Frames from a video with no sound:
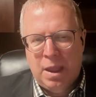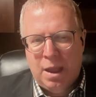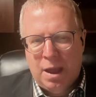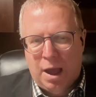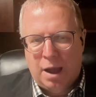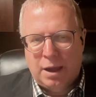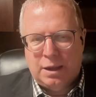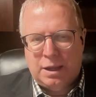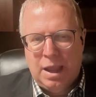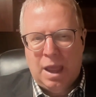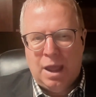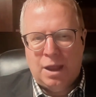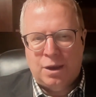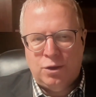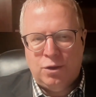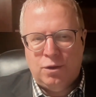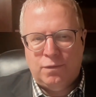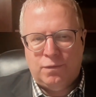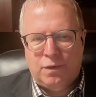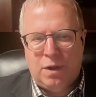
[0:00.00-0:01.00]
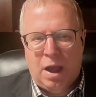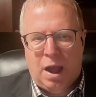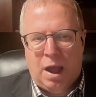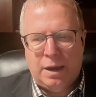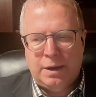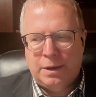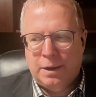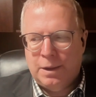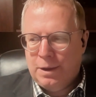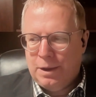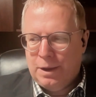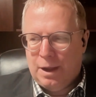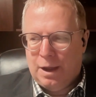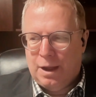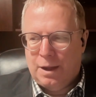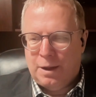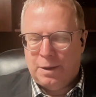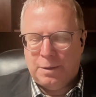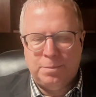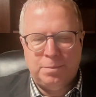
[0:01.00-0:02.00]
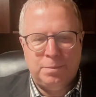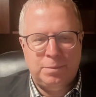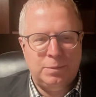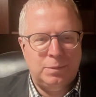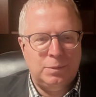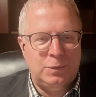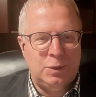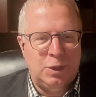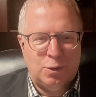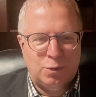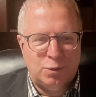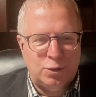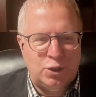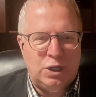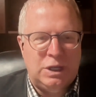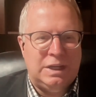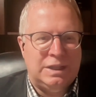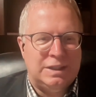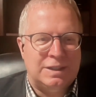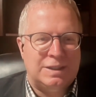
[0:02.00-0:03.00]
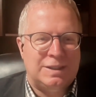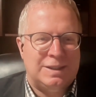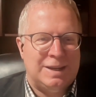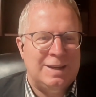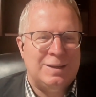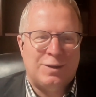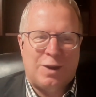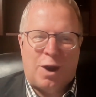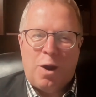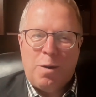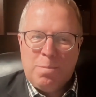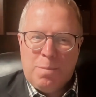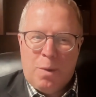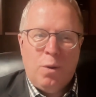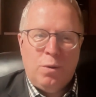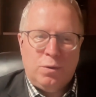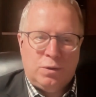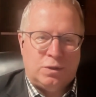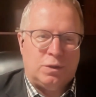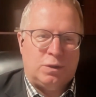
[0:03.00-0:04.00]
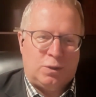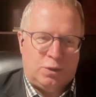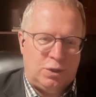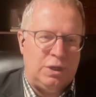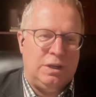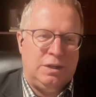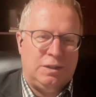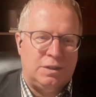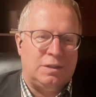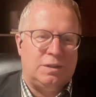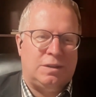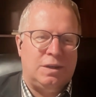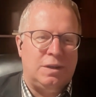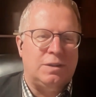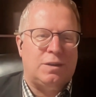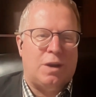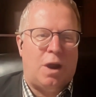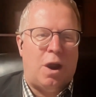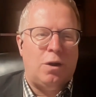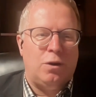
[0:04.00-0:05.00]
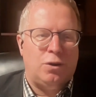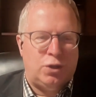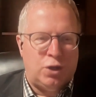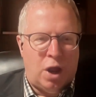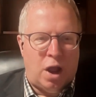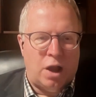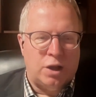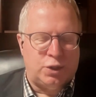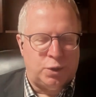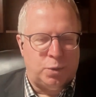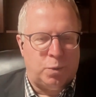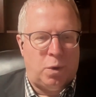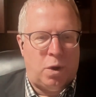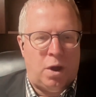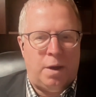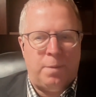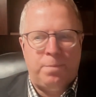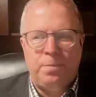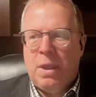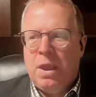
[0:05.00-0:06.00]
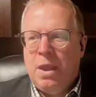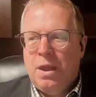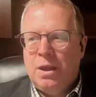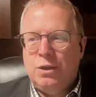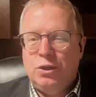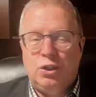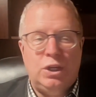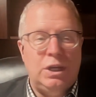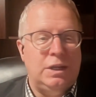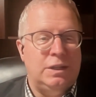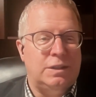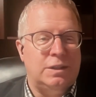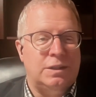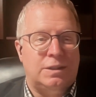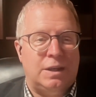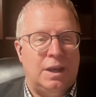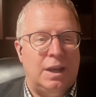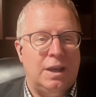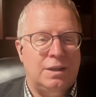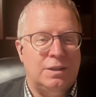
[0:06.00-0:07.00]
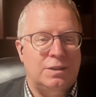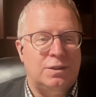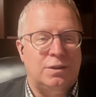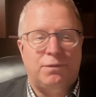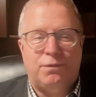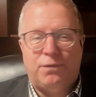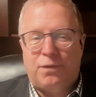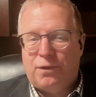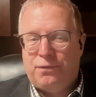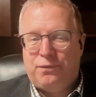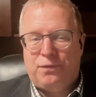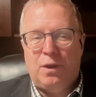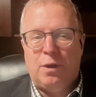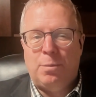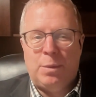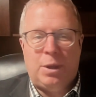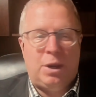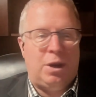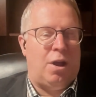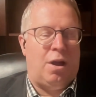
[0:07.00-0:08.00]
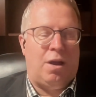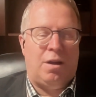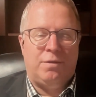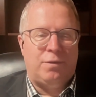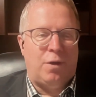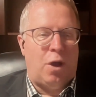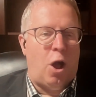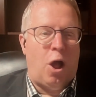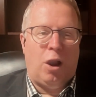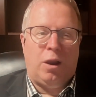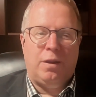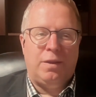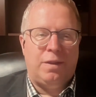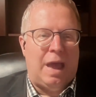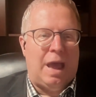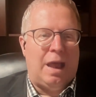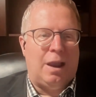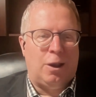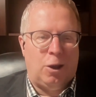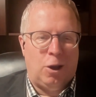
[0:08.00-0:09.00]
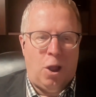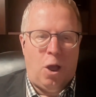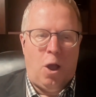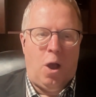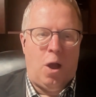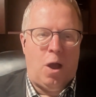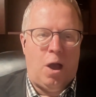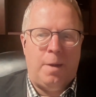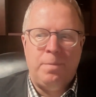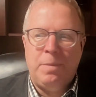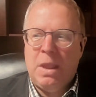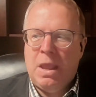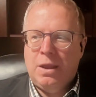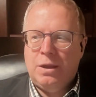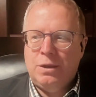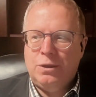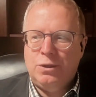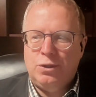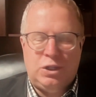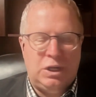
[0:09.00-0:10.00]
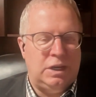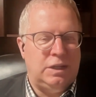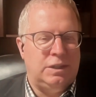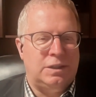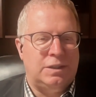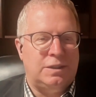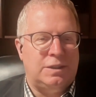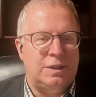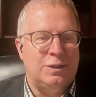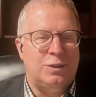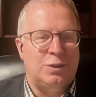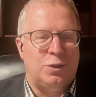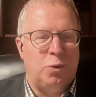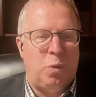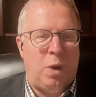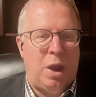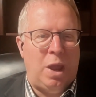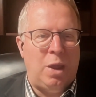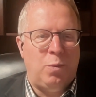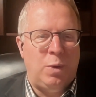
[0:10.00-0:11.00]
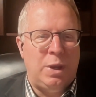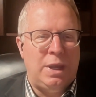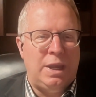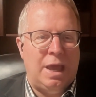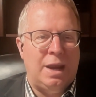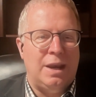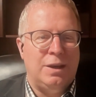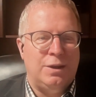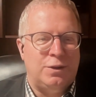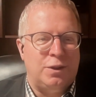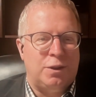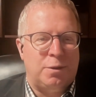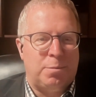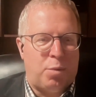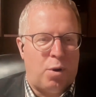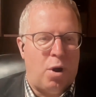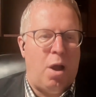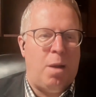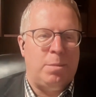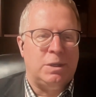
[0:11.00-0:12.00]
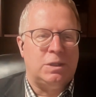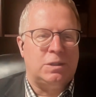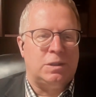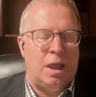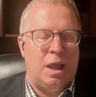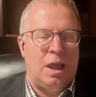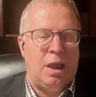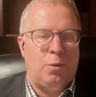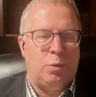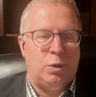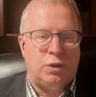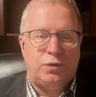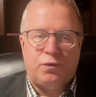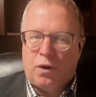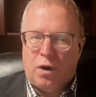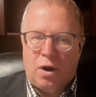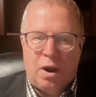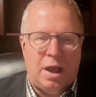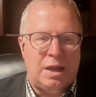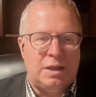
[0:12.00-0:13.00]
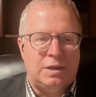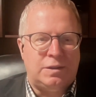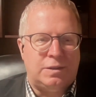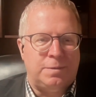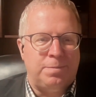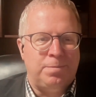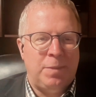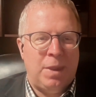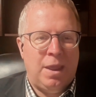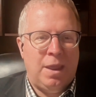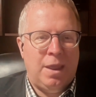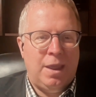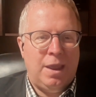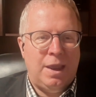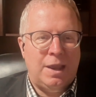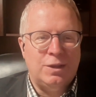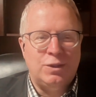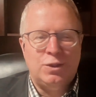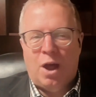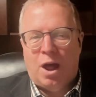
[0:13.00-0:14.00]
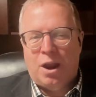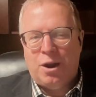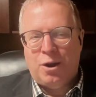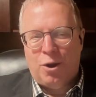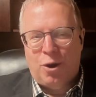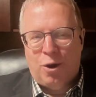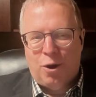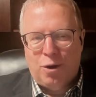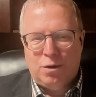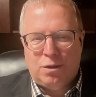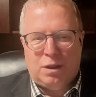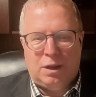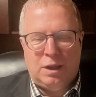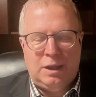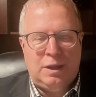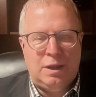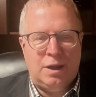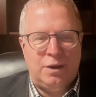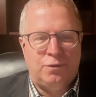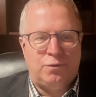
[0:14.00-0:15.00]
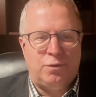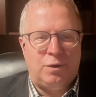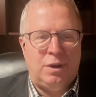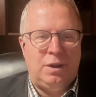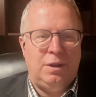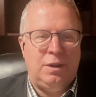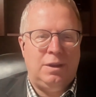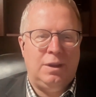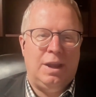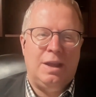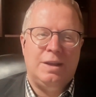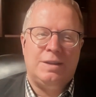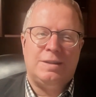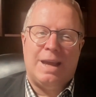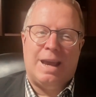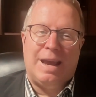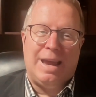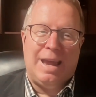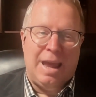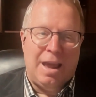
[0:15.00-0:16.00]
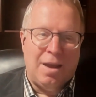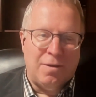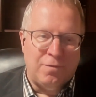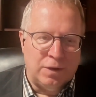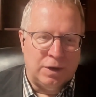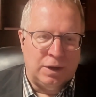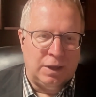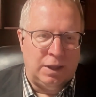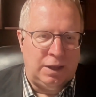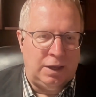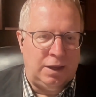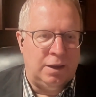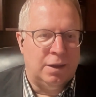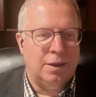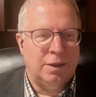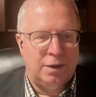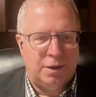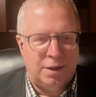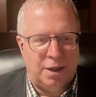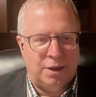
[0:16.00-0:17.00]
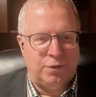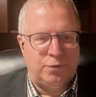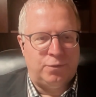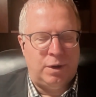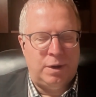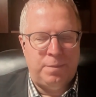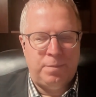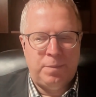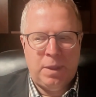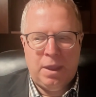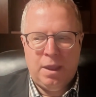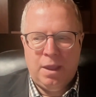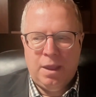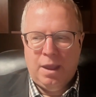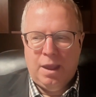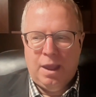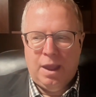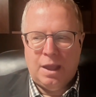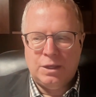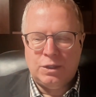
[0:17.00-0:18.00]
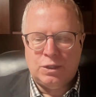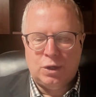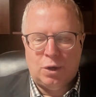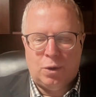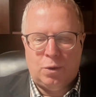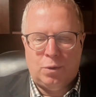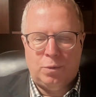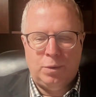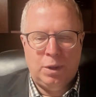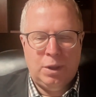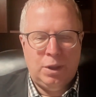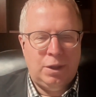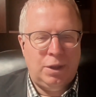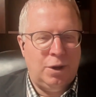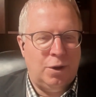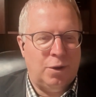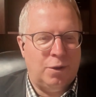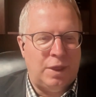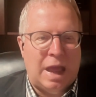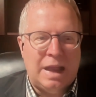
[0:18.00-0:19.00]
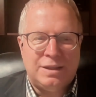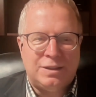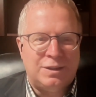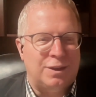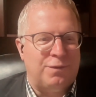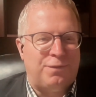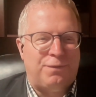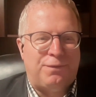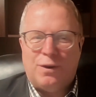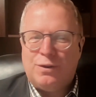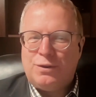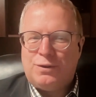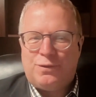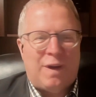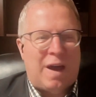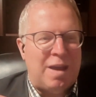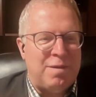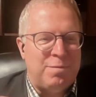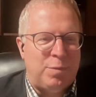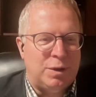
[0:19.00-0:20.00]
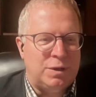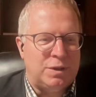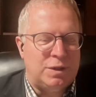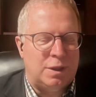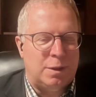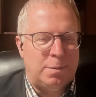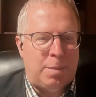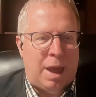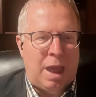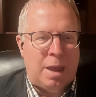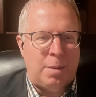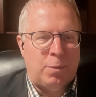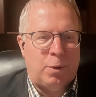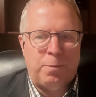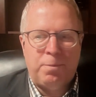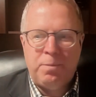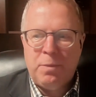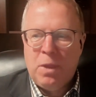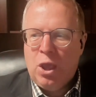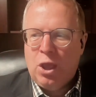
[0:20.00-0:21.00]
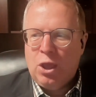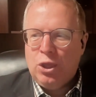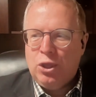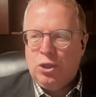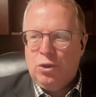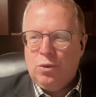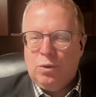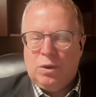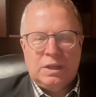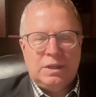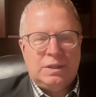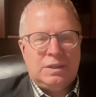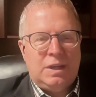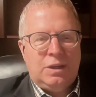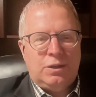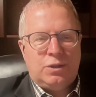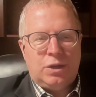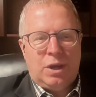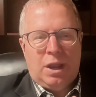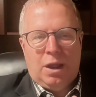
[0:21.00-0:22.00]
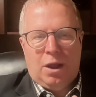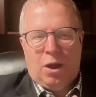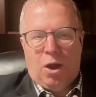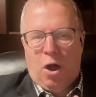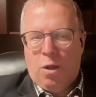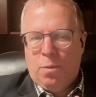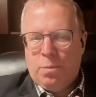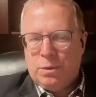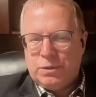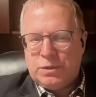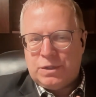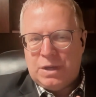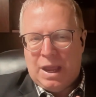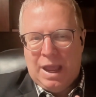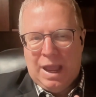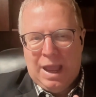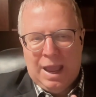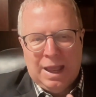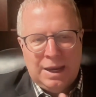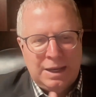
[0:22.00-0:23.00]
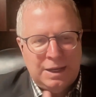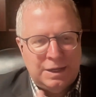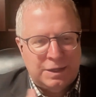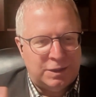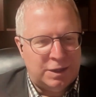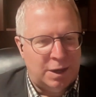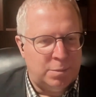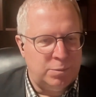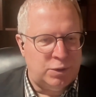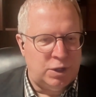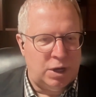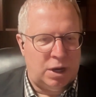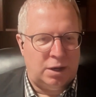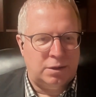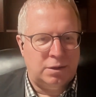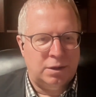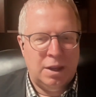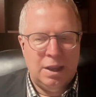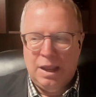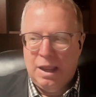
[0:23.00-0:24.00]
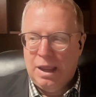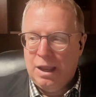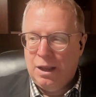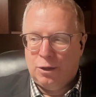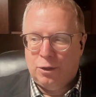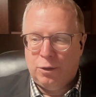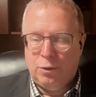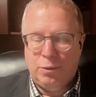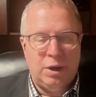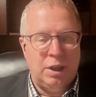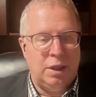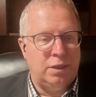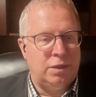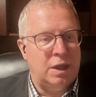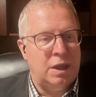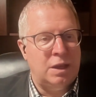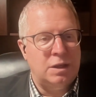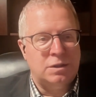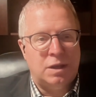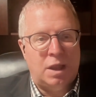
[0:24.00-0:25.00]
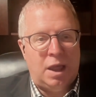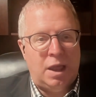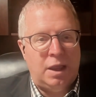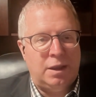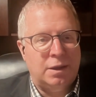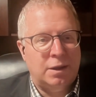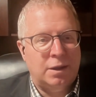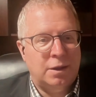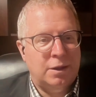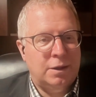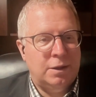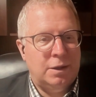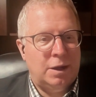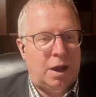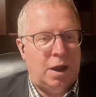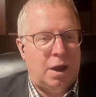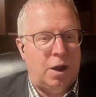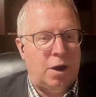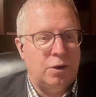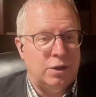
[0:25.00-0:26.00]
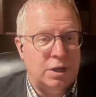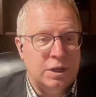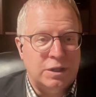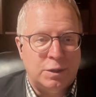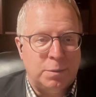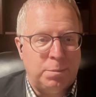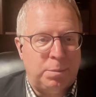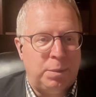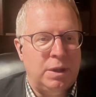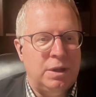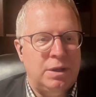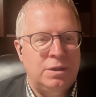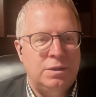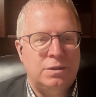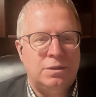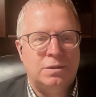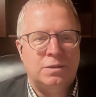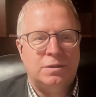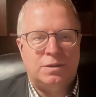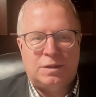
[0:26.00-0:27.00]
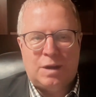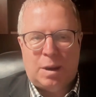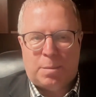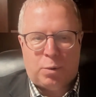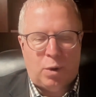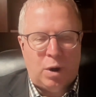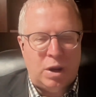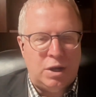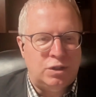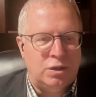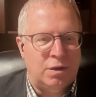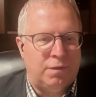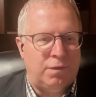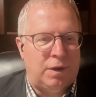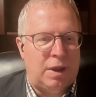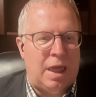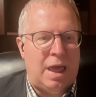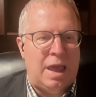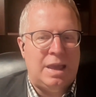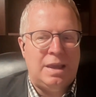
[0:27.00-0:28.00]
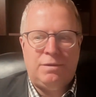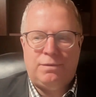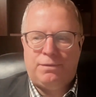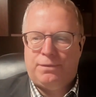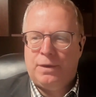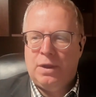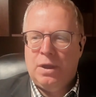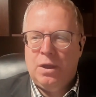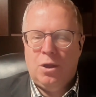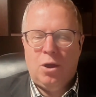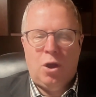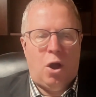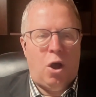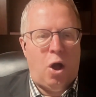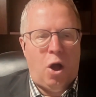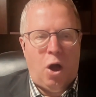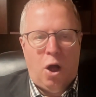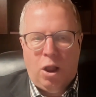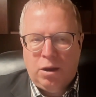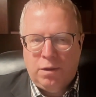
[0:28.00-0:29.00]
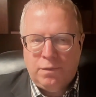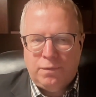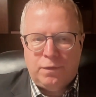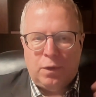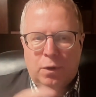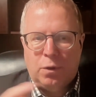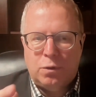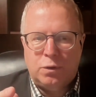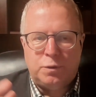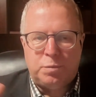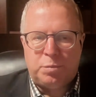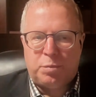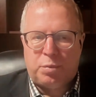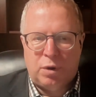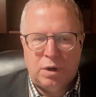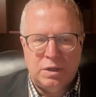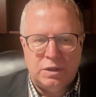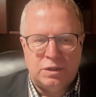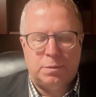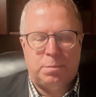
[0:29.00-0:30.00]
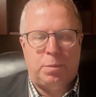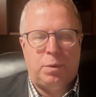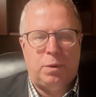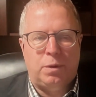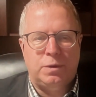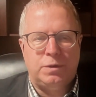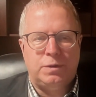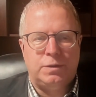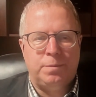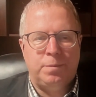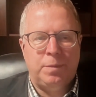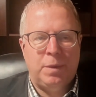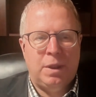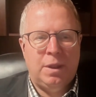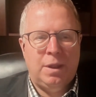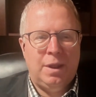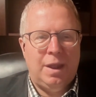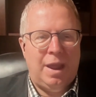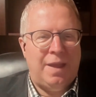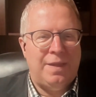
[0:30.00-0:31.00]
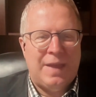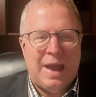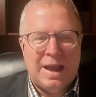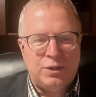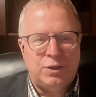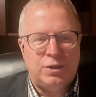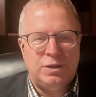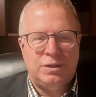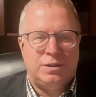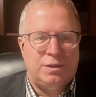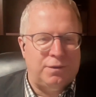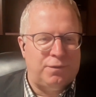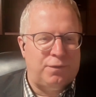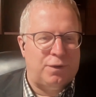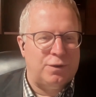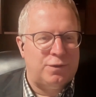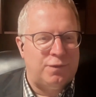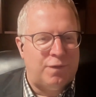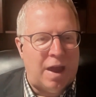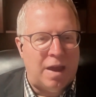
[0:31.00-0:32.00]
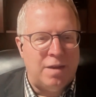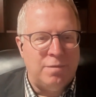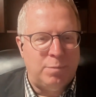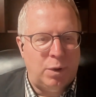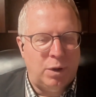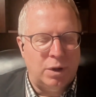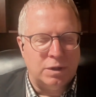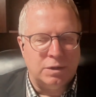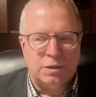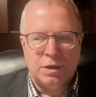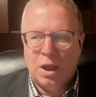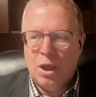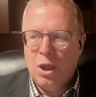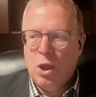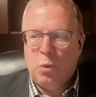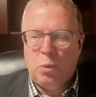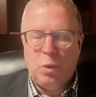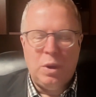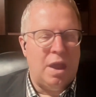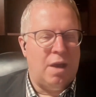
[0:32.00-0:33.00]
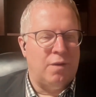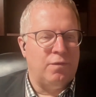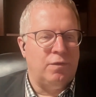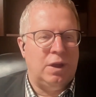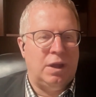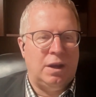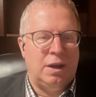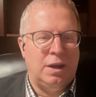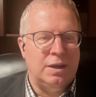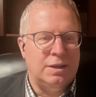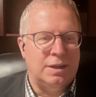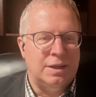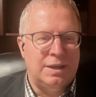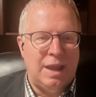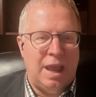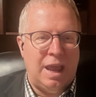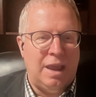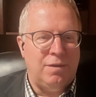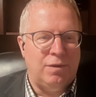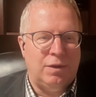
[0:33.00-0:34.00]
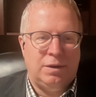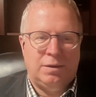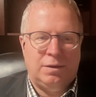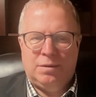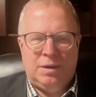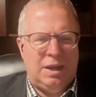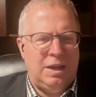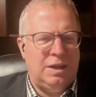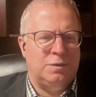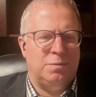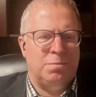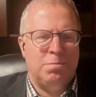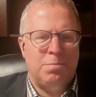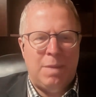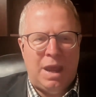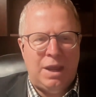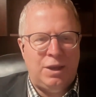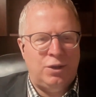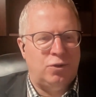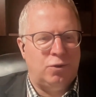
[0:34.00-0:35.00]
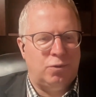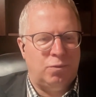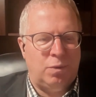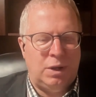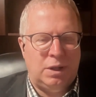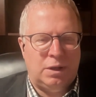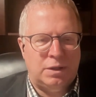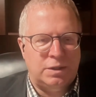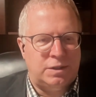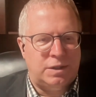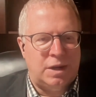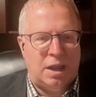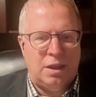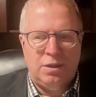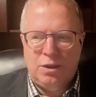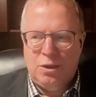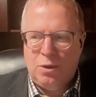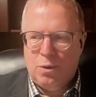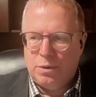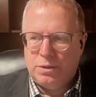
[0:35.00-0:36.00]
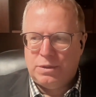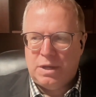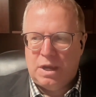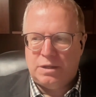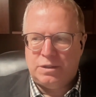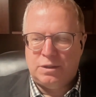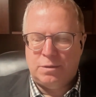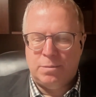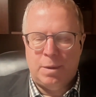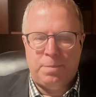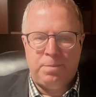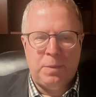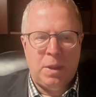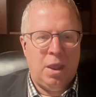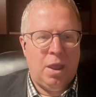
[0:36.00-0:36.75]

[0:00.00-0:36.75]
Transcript: Again, you've got, um, you know, Jesus is our Moses, Jesus is our Joshua, Jesus is the fulfillment of all of that law. Jesus is the way we get into the promised land, which for us is not an earthly country, it's a heavenly country. And so, you know, that's the first five books of the Bible. You can teach almost any subject, including things like our disciplines, separation of life, all of those principles. And that's just the first five books. We haven't got into David. He's major real estate in the Old Testament.